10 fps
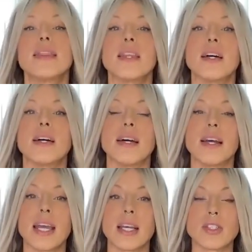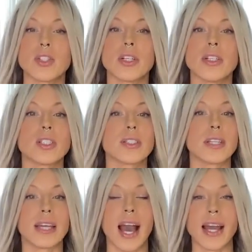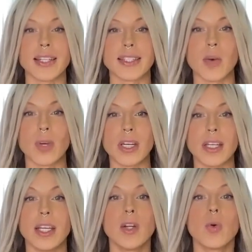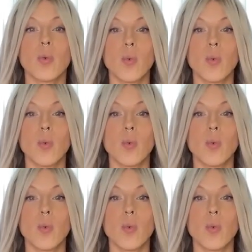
the answers, the guidance that we need